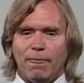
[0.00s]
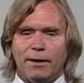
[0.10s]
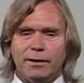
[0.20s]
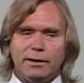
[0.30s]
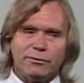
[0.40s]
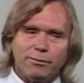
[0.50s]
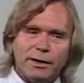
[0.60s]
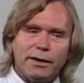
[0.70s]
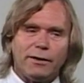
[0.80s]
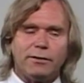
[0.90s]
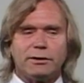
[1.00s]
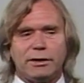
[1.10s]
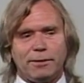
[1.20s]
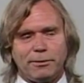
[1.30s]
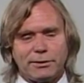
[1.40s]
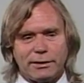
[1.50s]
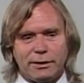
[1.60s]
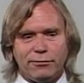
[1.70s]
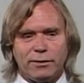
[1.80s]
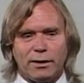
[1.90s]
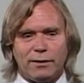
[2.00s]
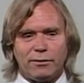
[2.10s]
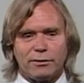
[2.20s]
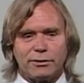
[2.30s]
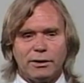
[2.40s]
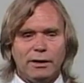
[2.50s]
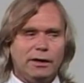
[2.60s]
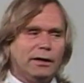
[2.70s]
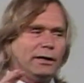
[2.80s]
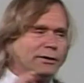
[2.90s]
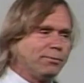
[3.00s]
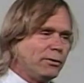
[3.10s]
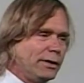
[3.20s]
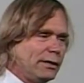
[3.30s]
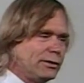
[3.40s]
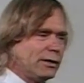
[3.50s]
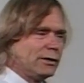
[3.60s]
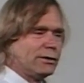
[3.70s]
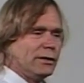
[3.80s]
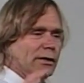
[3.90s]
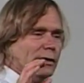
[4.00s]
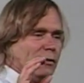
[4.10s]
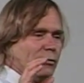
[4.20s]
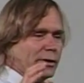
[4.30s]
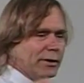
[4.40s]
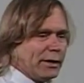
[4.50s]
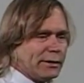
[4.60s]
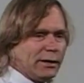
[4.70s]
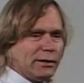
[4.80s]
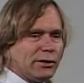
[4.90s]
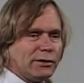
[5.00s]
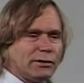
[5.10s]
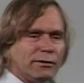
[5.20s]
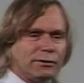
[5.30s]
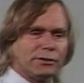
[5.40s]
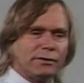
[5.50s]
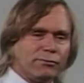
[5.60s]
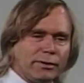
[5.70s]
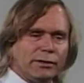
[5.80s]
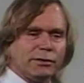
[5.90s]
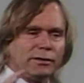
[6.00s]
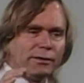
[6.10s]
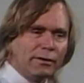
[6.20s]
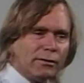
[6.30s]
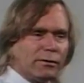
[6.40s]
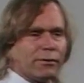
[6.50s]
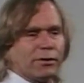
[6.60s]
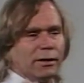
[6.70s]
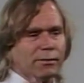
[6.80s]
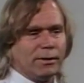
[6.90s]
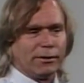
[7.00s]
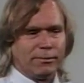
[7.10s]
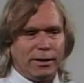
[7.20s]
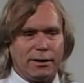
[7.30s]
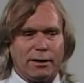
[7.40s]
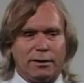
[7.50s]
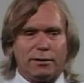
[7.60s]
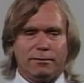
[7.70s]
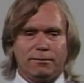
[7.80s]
And he gives many other examples at different levels. His point is this: we're not teaching students to reason or think mathematically.